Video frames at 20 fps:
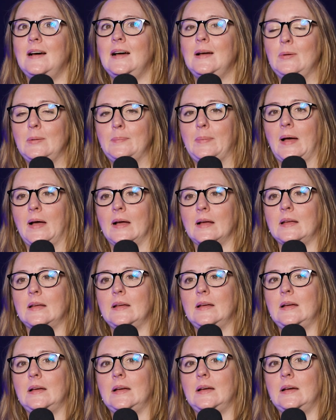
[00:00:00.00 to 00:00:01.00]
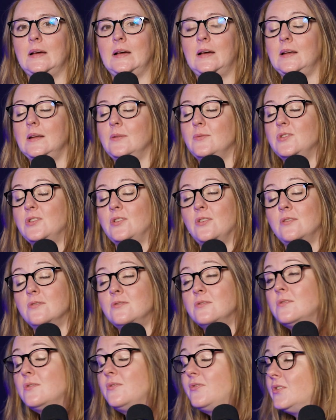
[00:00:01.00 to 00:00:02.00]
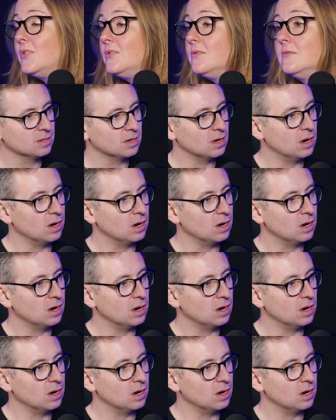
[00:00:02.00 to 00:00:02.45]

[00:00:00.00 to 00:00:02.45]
I went back and it was god awful.